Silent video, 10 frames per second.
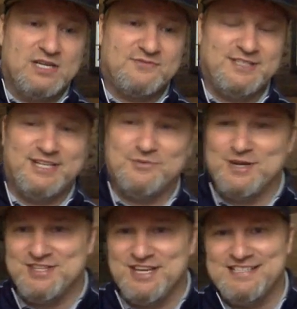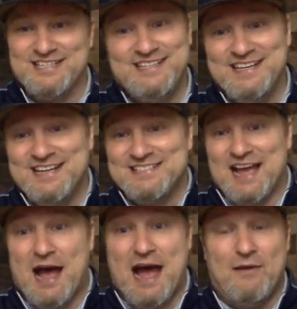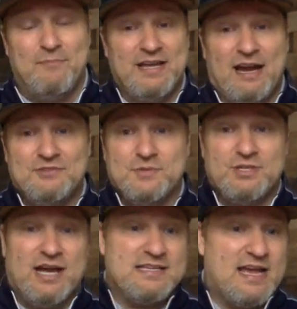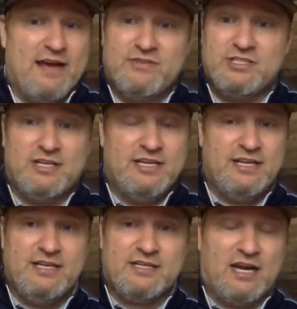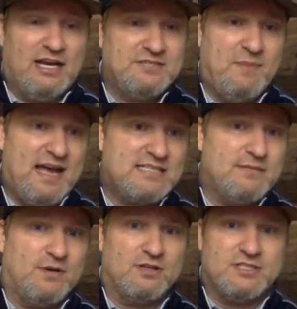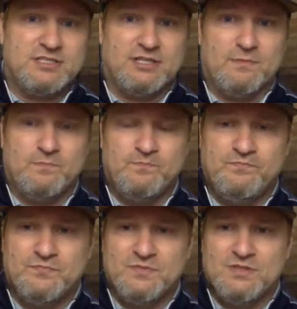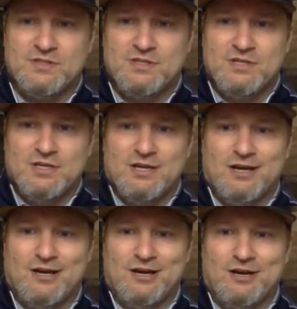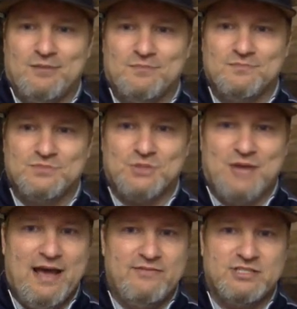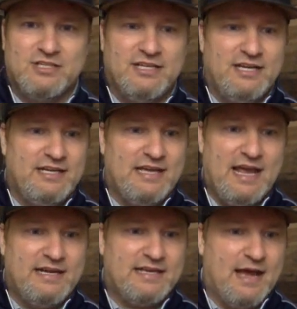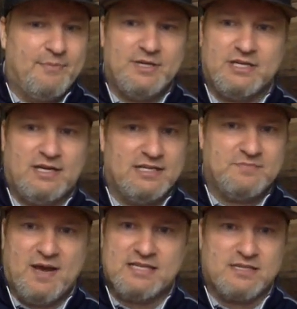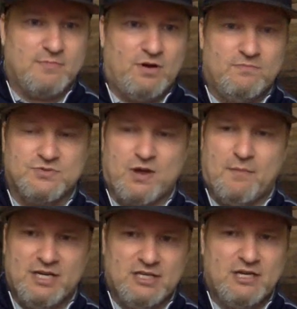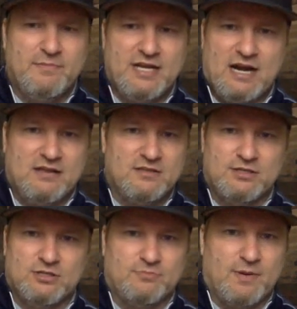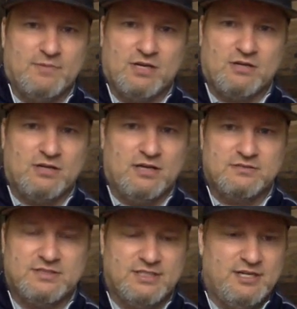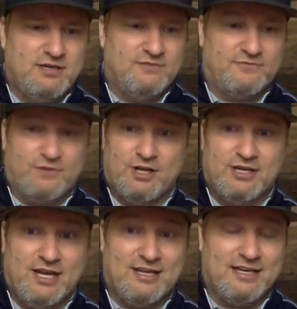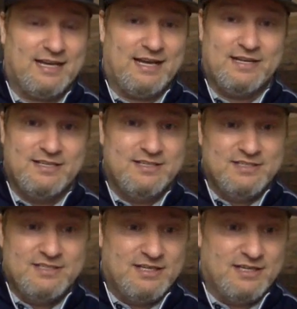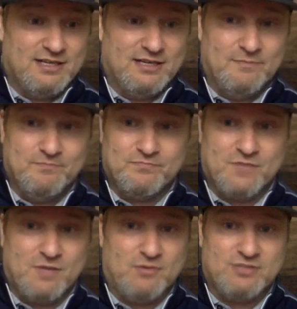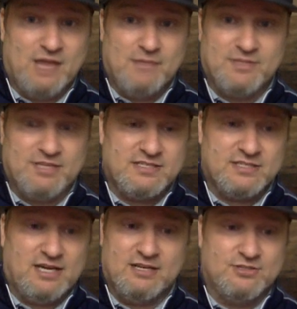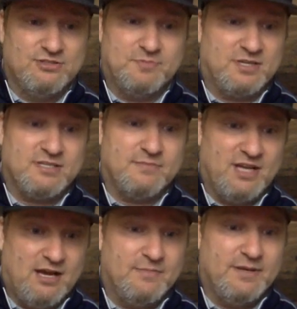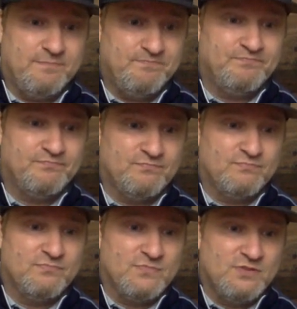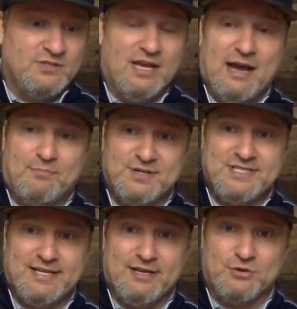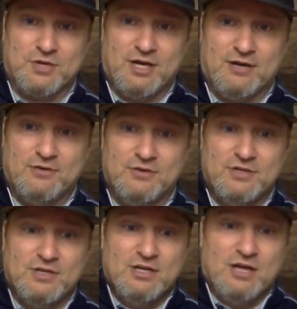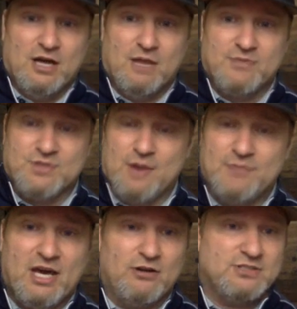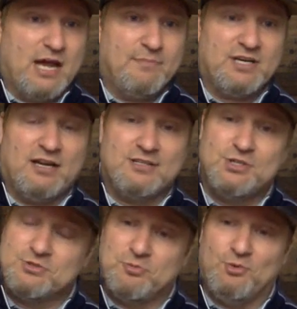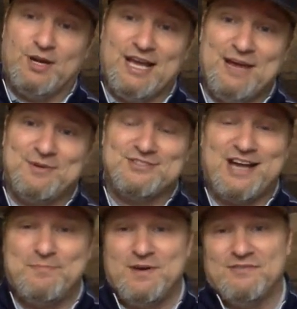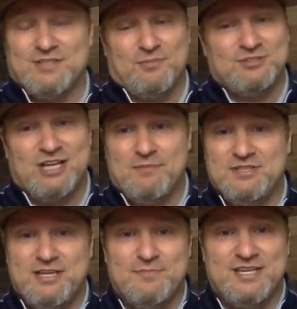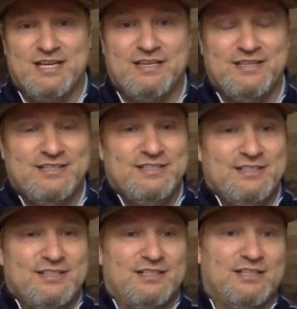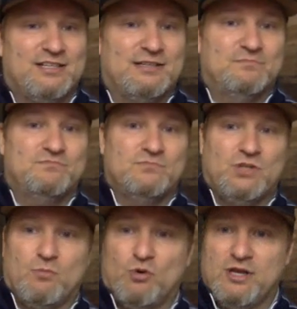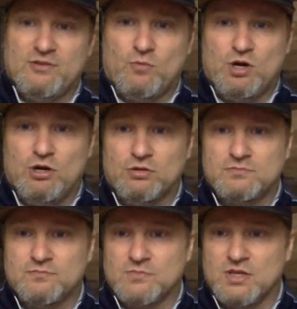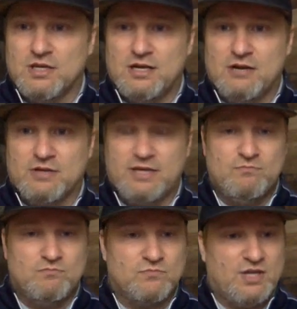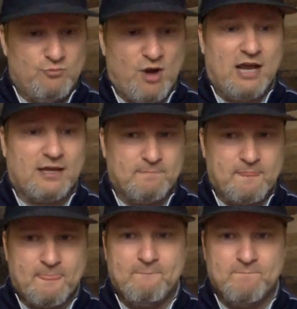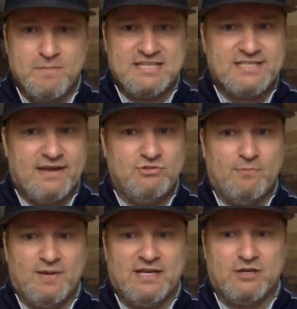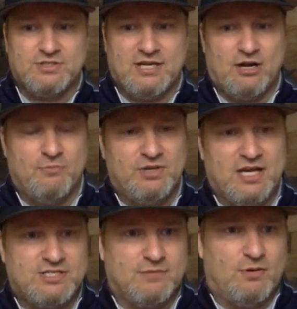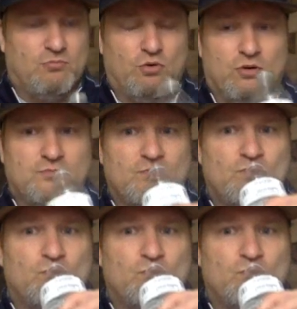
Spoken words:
at West Virginia. What do you think, T? See, I'll be honest with you guys. I haven't done any college basketball this year. So I haven't done any handicapping in college basketball. So I'm a little bit out of the loop. I'm not going to sit here in front and act like I'm on top of things in college hoops because I'm not, man. Yeah, I appreciate that, O'Connell. So I'm not on top of college hoops, but what I am on top of is I'm on top of the NBA. #1 in the world, and I'll keep rocking. Big 7-unit play goes tonight. I hope you guys jump on board.